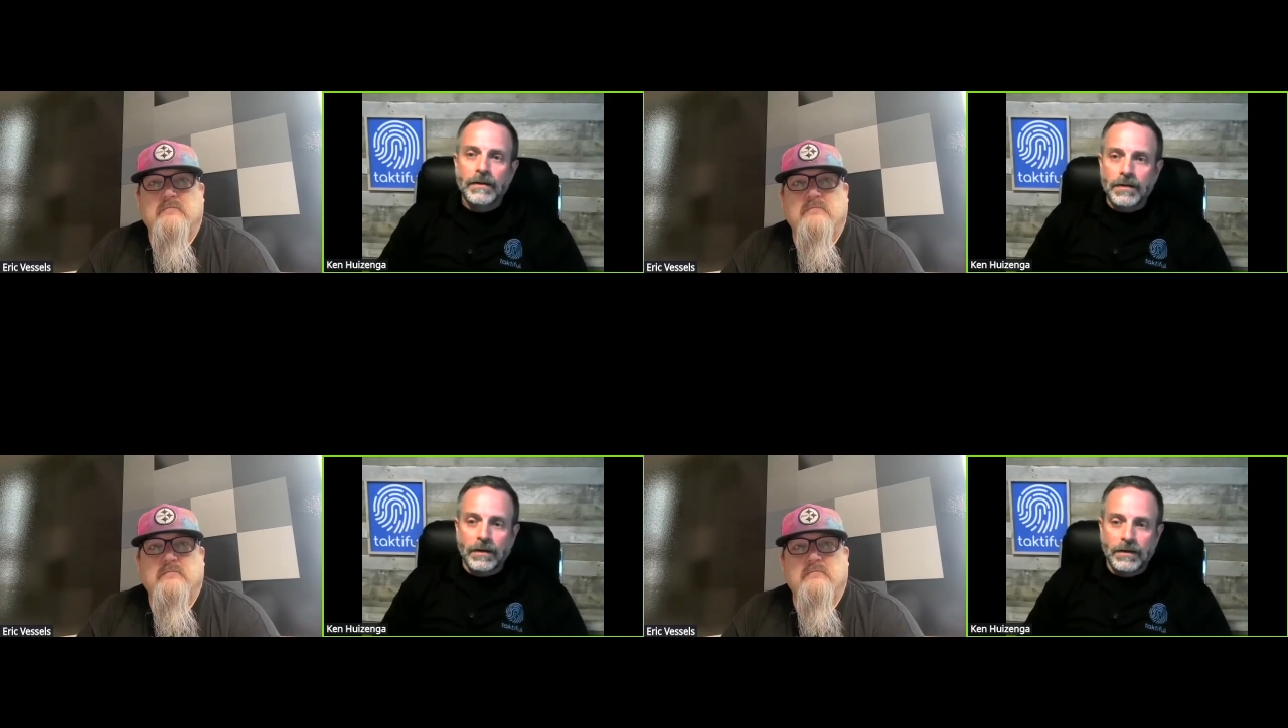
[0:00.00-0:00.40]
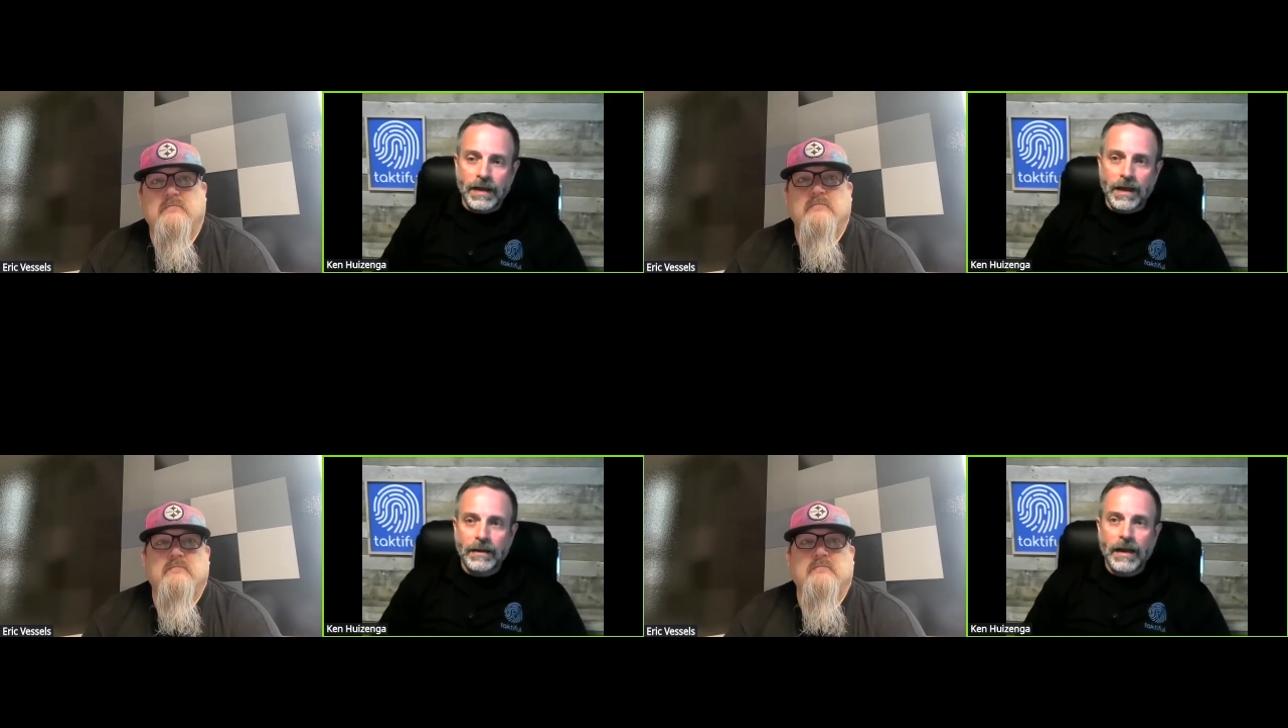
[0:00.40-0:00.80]
to
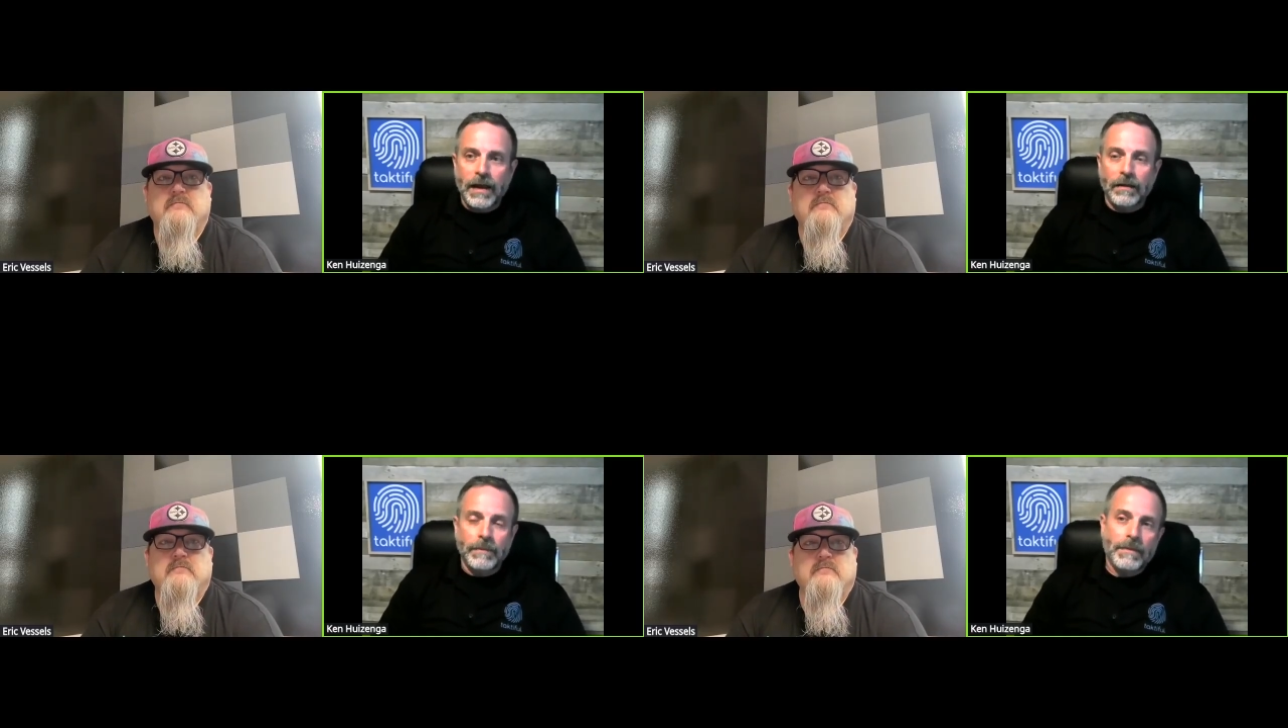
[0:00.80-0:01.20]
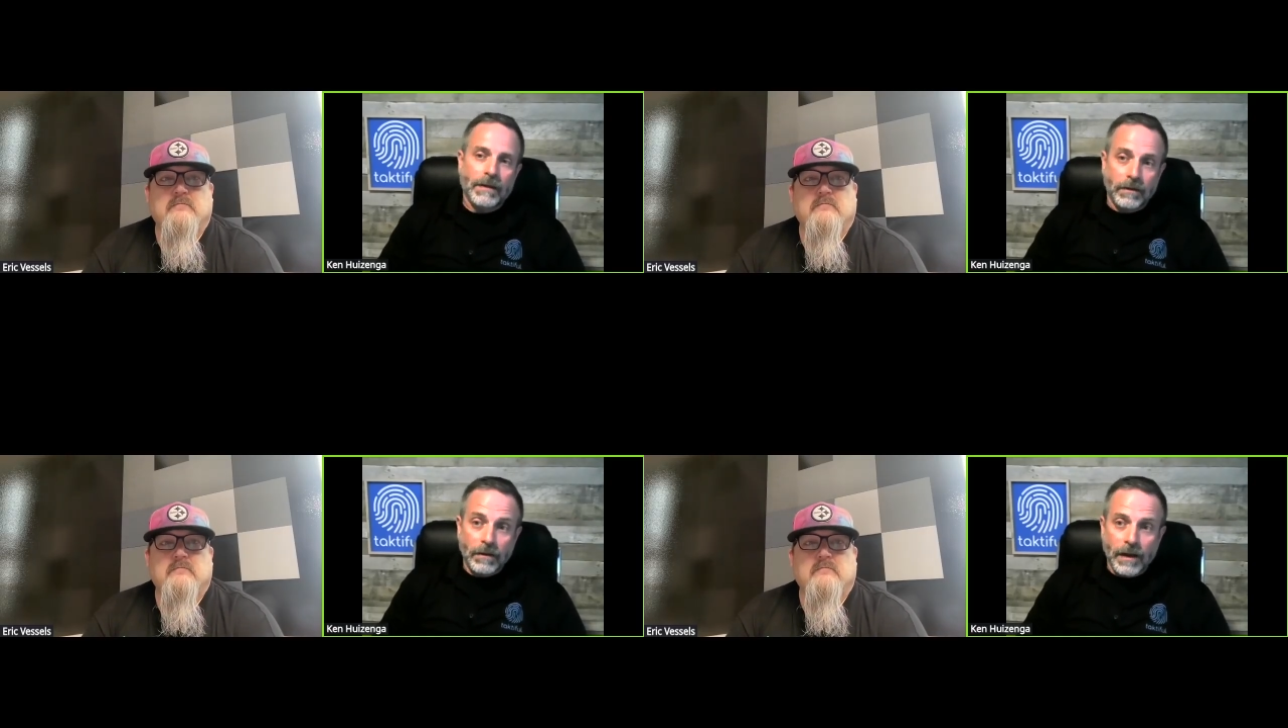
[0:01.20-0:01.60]
take that maybe
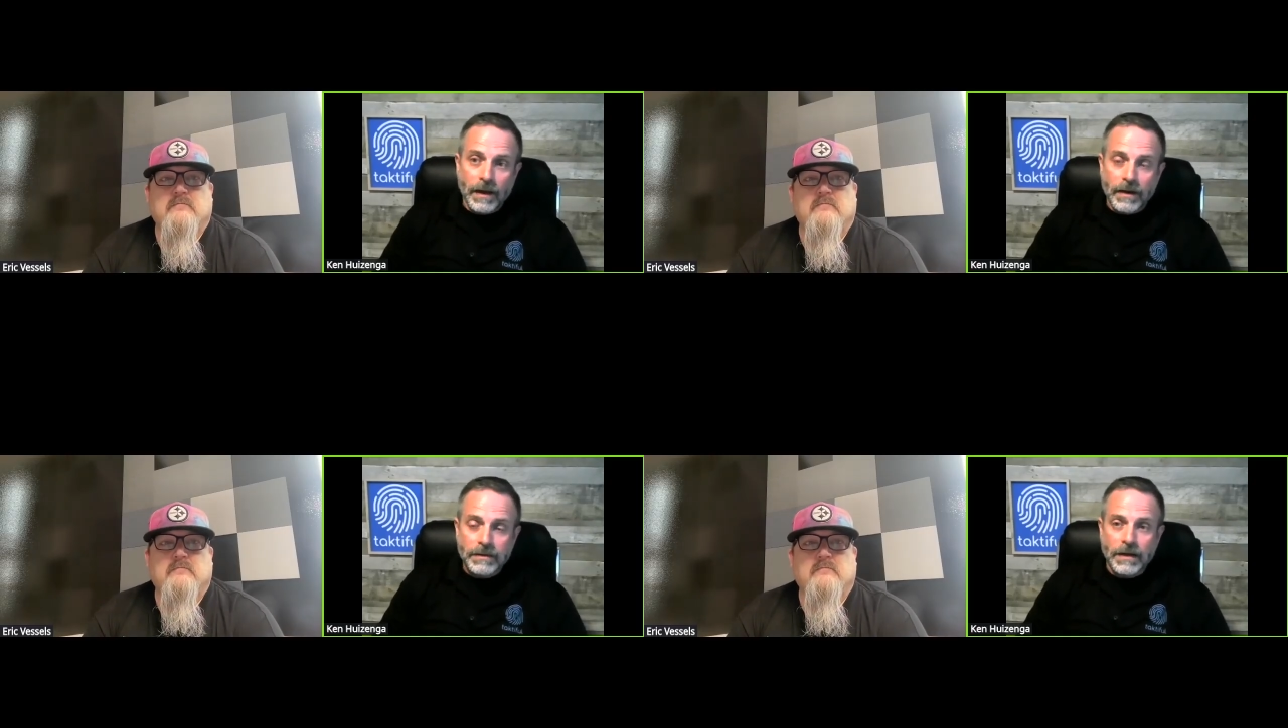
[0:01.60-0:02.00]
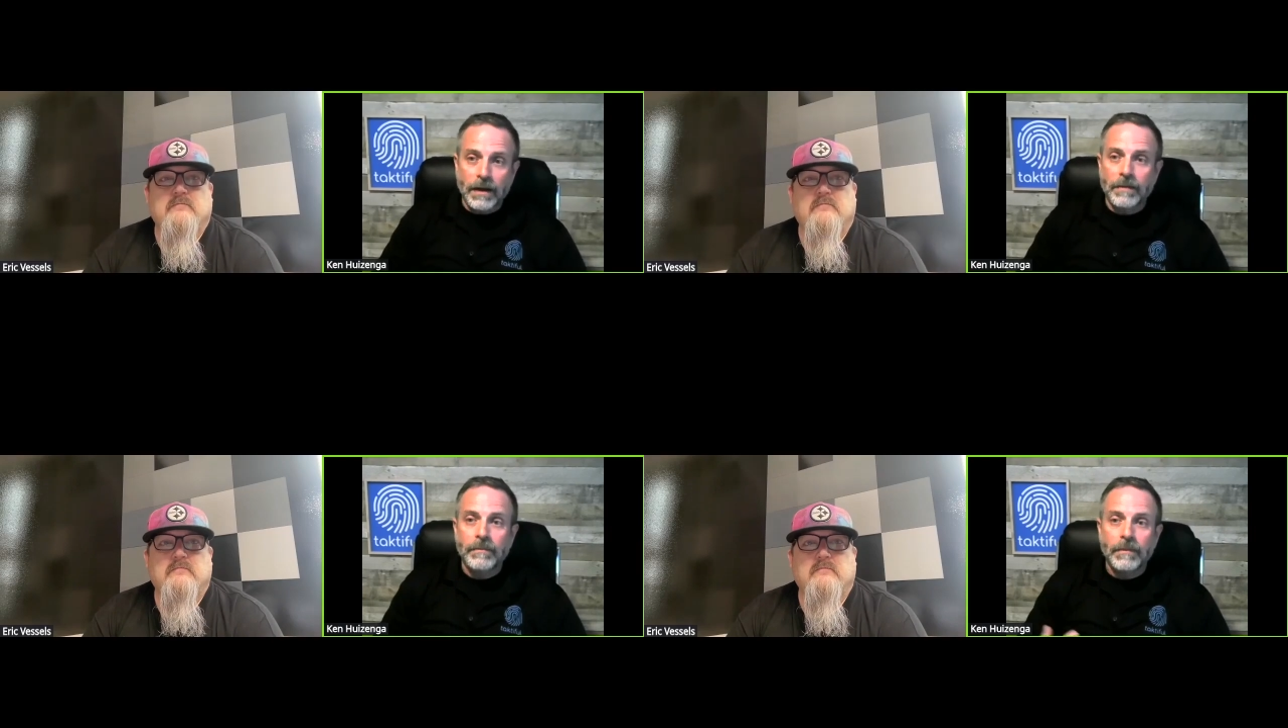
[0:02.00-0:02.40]
a little ahead of
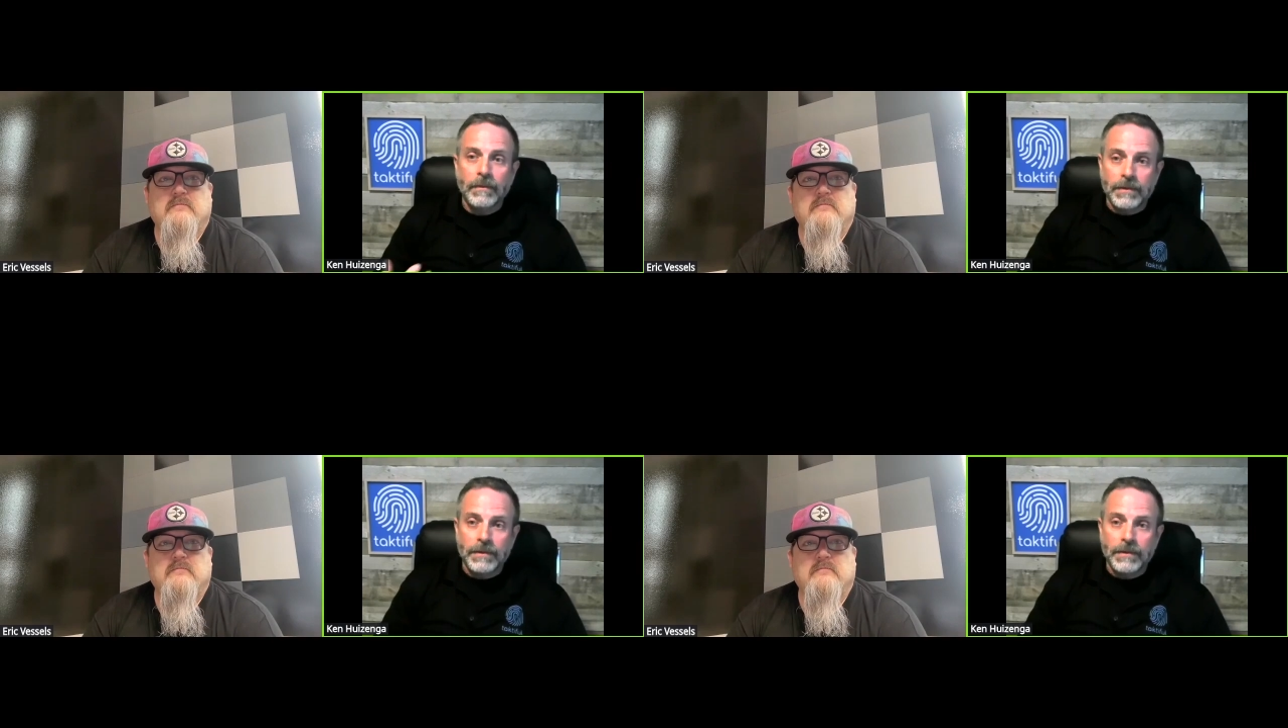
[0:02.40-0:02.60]
time,